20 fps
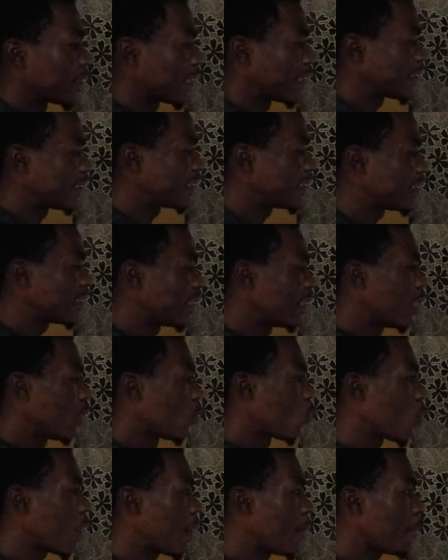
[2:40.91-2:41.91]
That is
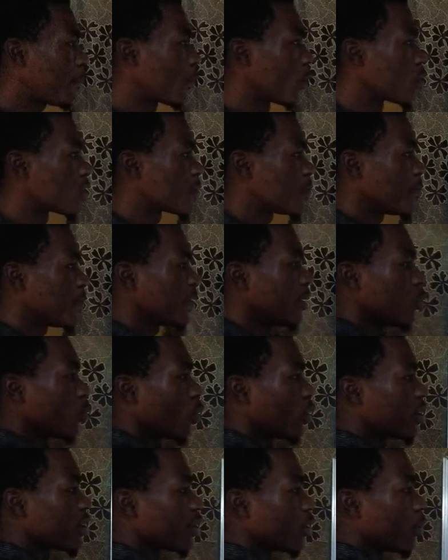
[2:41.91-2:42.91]
1 plus B.
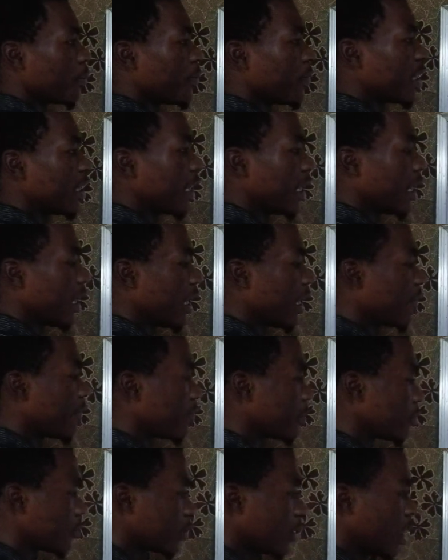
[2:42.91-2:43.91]
What's your B?
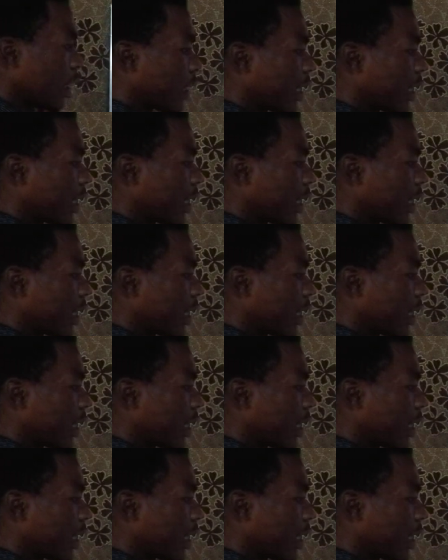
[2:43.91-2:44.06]
11.